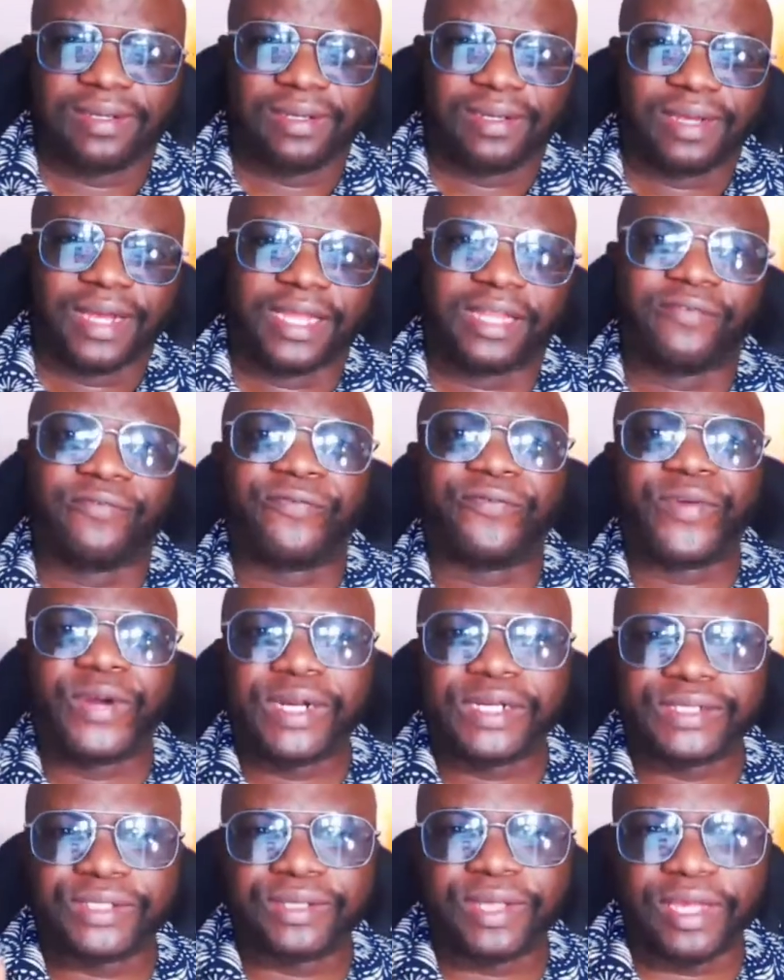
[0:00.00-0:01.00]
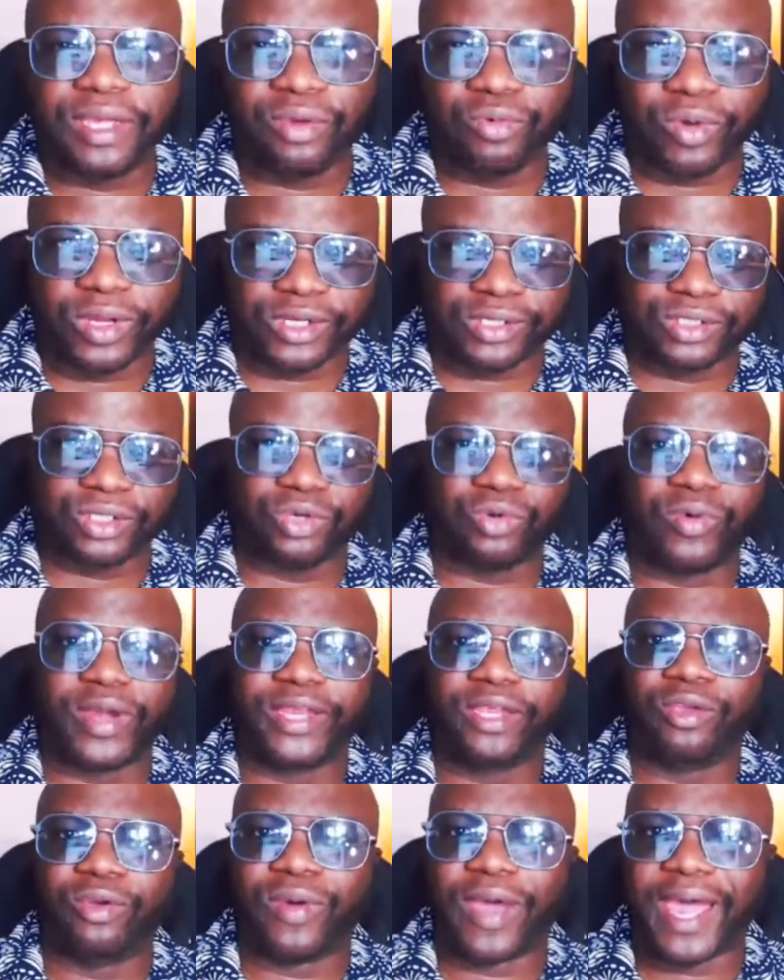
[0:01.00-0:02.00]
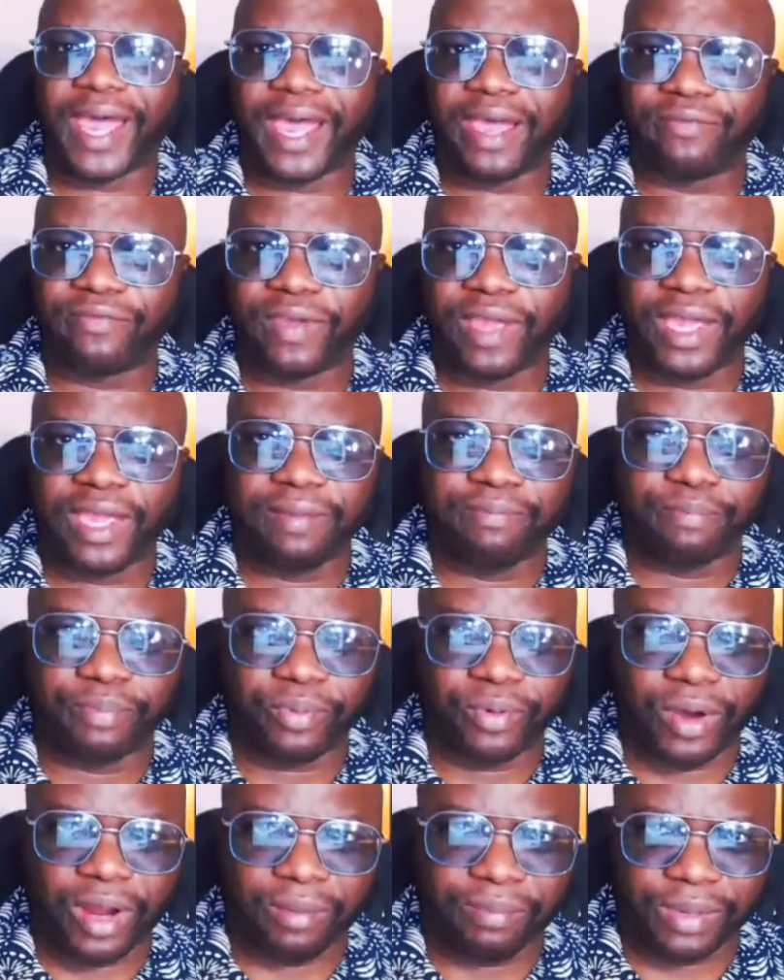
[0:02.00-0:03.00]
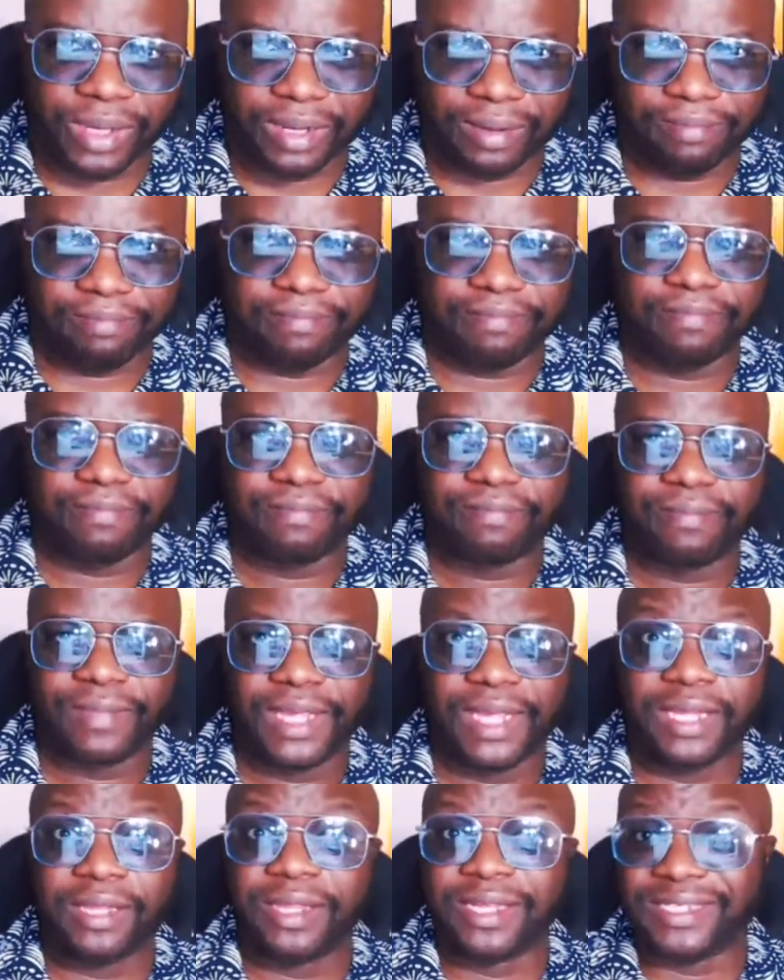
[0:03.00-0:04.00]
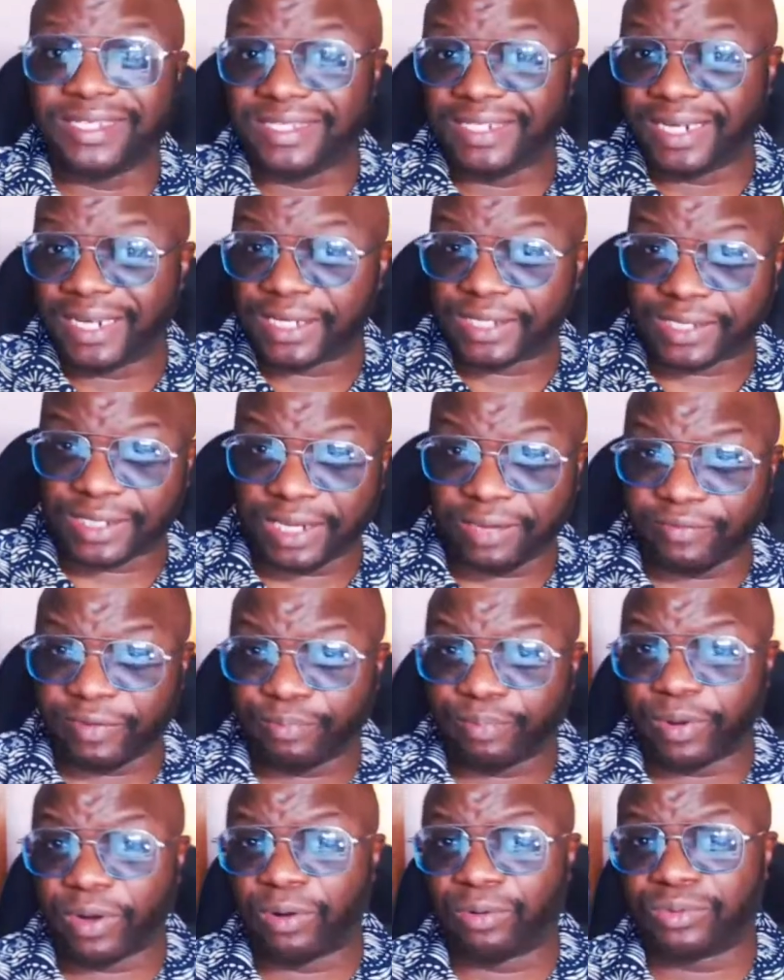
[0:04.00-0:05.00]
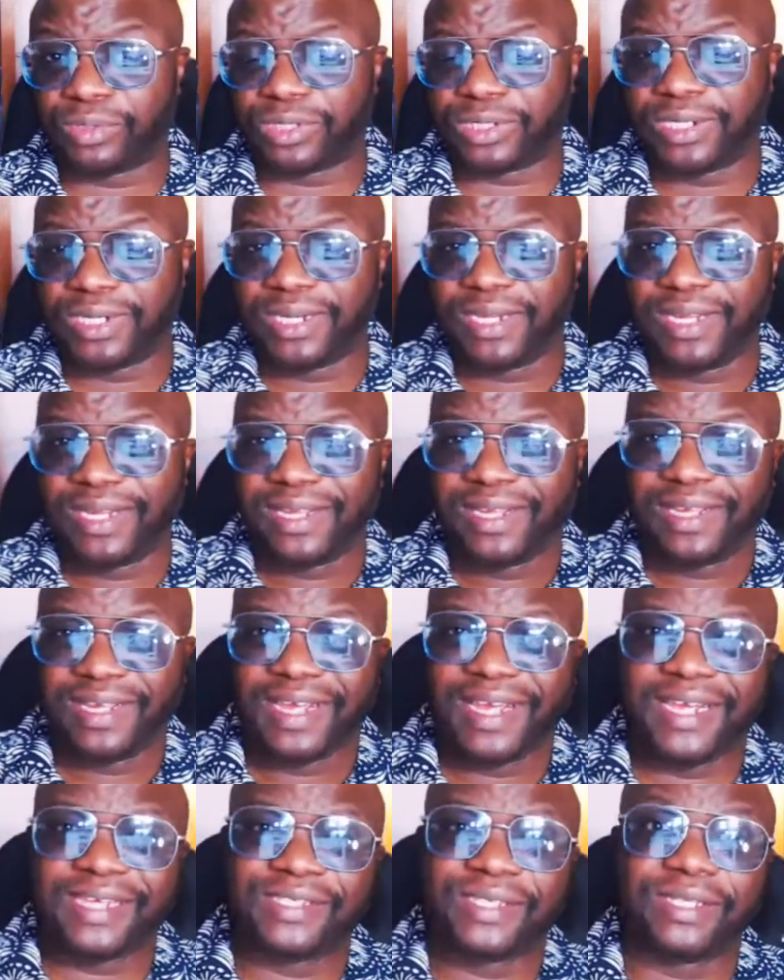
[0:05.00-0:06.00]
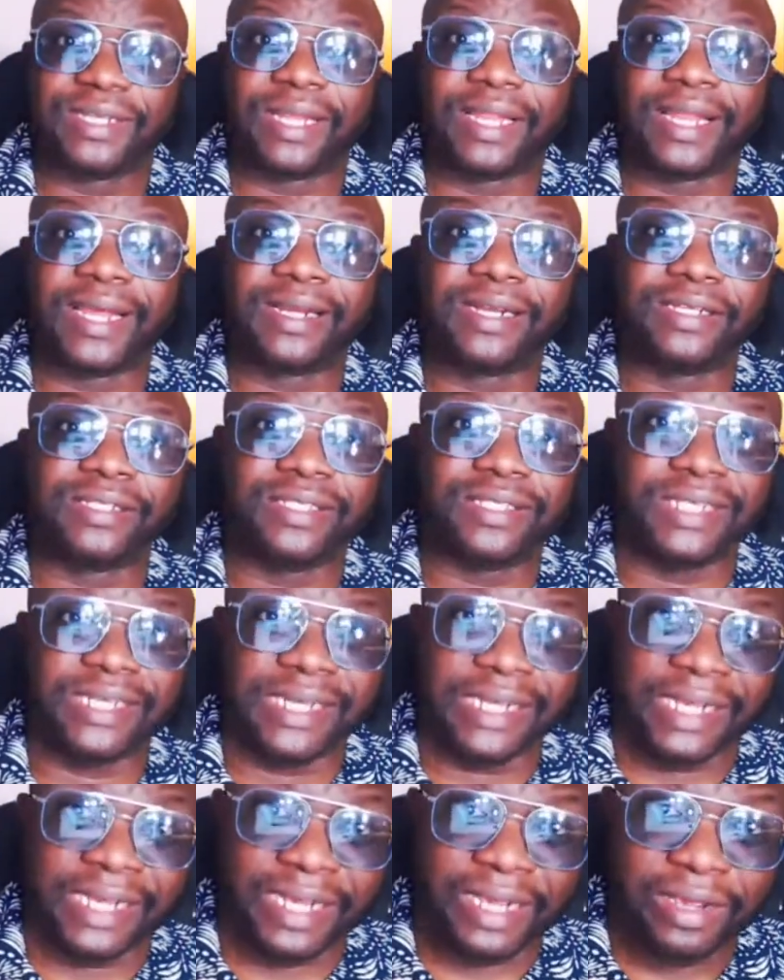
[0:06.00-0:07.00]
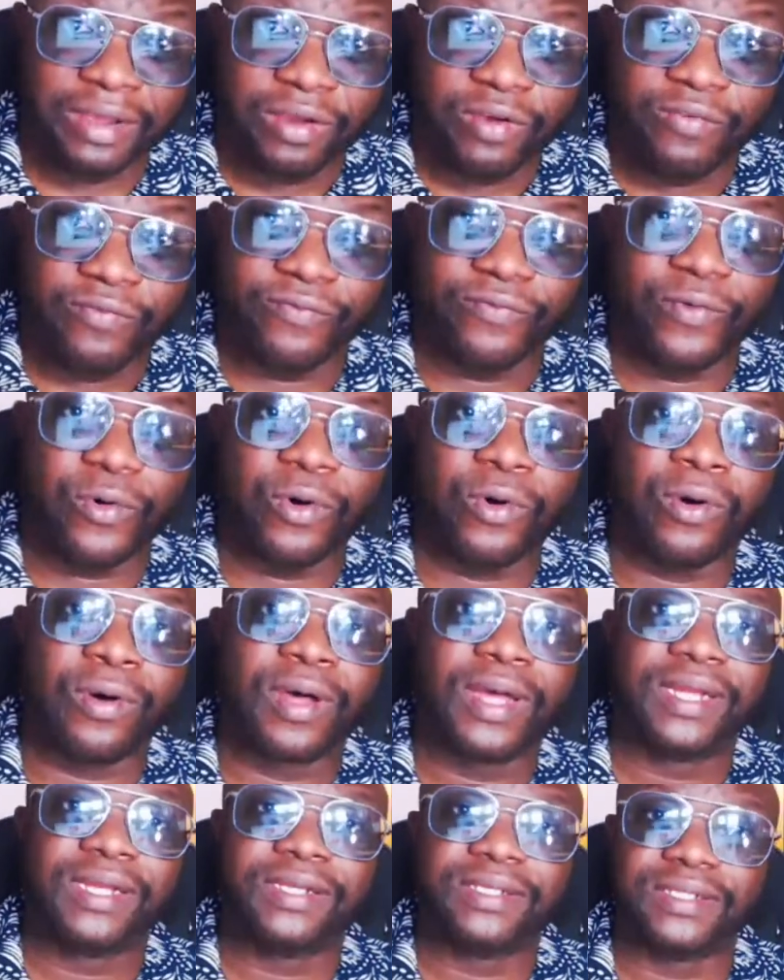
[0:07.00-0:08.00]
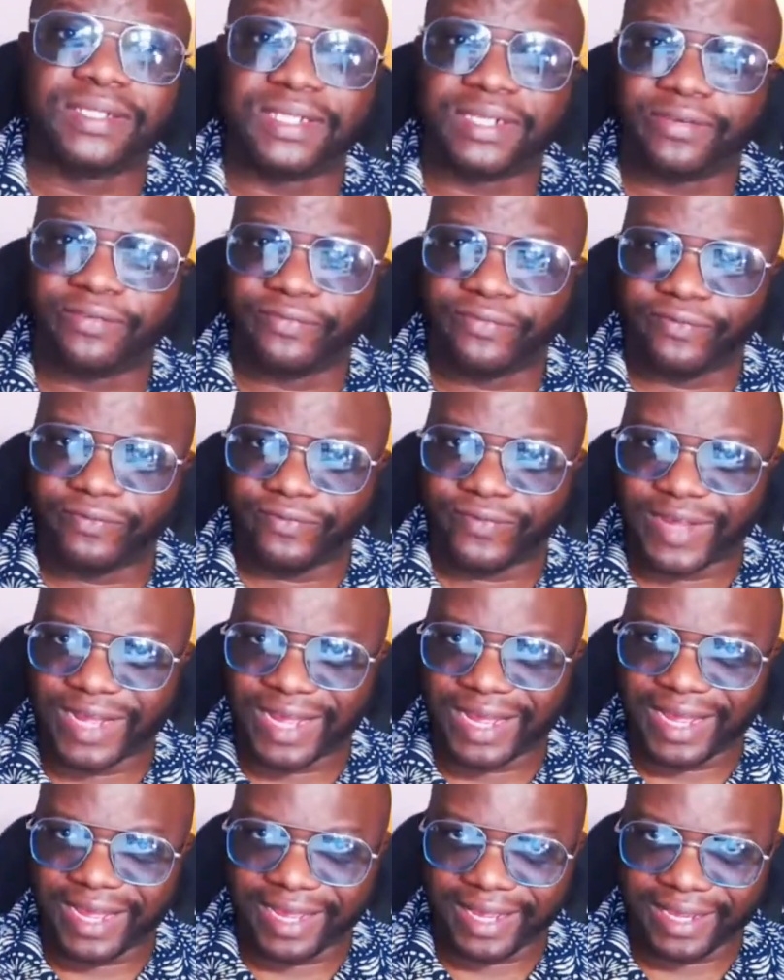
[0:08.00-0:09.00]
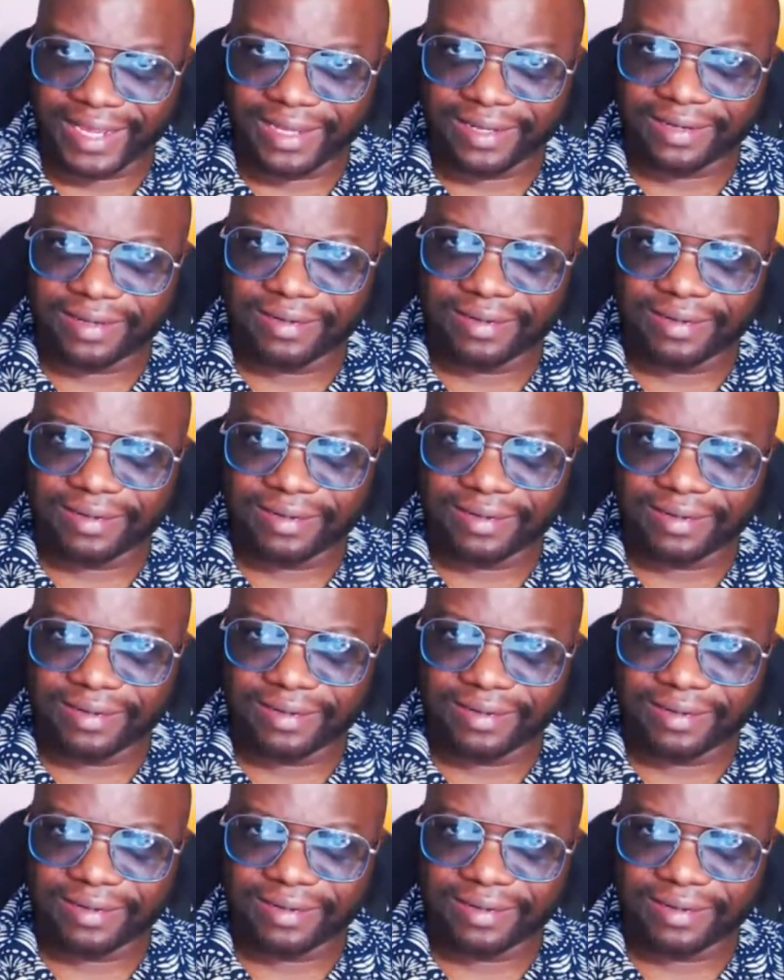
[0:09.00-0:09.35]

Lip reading: And the first thing you want to do when you have a problem in the DIGCIV approach is the letter D for define.